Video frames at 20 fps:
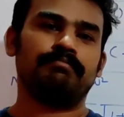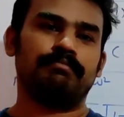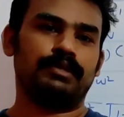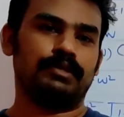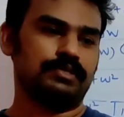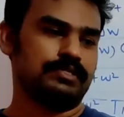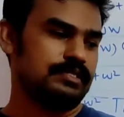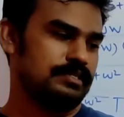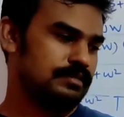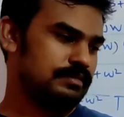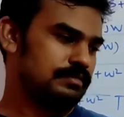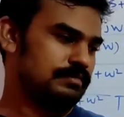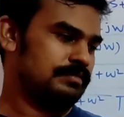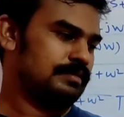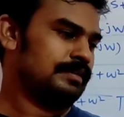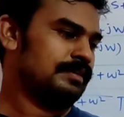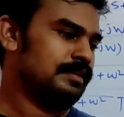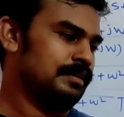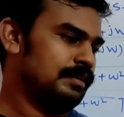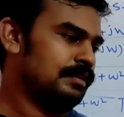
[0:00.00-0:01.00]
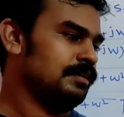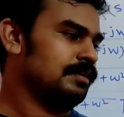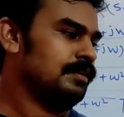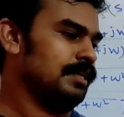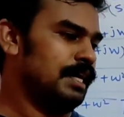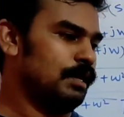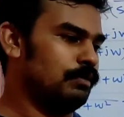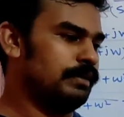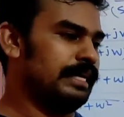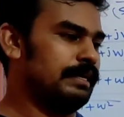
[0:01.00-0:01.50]
because
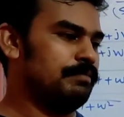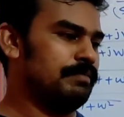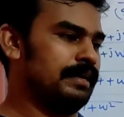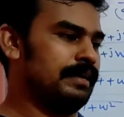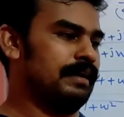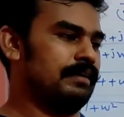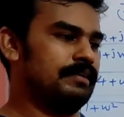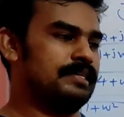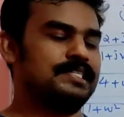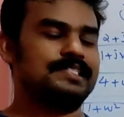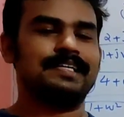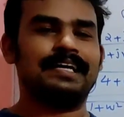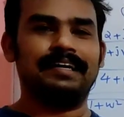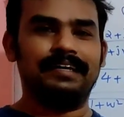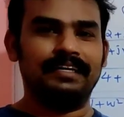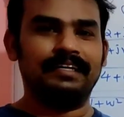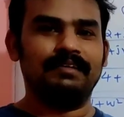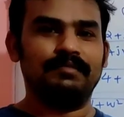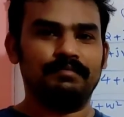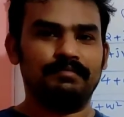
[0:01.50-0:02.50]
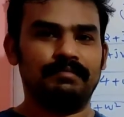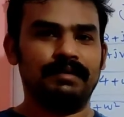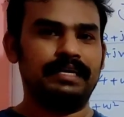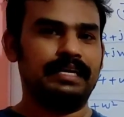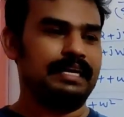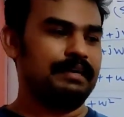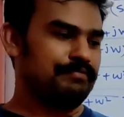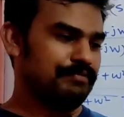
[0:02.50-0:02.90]
now I am understanding my